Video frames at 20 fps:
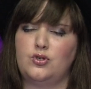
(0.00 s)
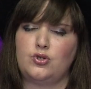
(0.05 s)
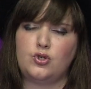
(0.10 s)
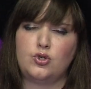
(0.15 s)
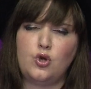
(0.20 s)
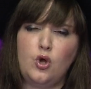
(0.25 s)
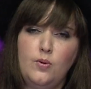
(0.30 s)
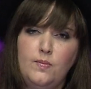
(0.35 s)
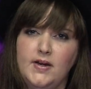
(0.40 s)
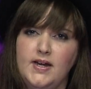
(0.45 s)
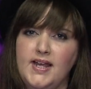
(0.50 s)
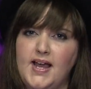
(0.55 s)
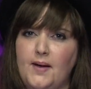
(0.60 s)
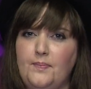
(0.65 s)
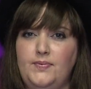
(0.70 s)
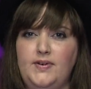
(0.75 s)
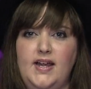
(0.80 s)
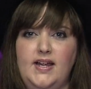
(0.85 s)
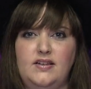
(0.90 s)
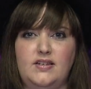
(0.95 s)
there's so many
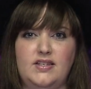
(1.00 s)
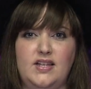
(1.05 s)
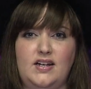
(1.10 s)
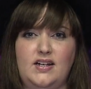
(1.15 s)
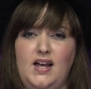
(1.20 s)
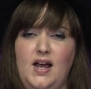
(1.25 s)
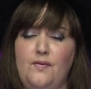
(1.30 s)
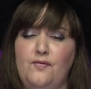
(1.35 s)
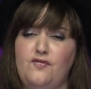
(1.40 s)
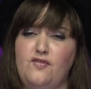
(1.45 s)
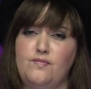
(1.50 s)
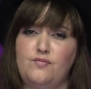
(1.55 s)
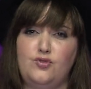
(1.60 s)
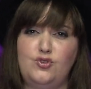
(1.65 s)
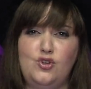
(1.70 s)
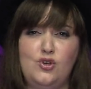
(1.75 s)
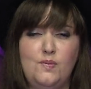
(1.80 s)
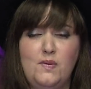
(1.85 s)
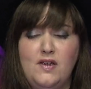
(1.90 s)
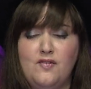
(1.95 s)
updates that come from
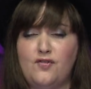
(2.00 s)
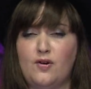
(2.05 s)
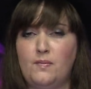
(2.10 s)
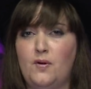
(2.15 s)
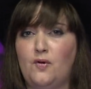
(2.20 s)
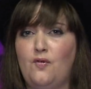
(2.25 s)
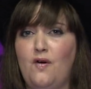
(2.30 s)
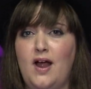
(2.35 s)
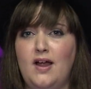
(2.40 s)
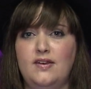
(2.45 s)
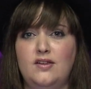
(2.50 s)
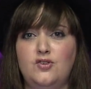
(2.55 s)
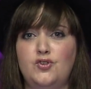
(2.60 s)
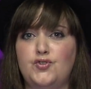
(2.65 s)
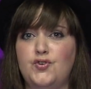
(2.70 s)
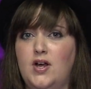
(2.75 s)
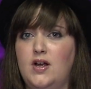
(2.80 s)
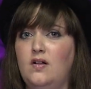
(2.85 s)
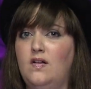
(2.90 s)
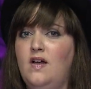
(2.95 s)
Dubi, from around
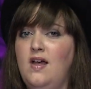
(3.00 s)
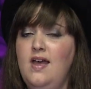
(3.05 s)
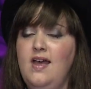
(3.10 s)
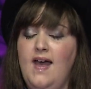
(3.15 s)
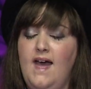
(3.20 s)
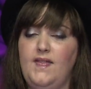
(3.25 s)
Israel,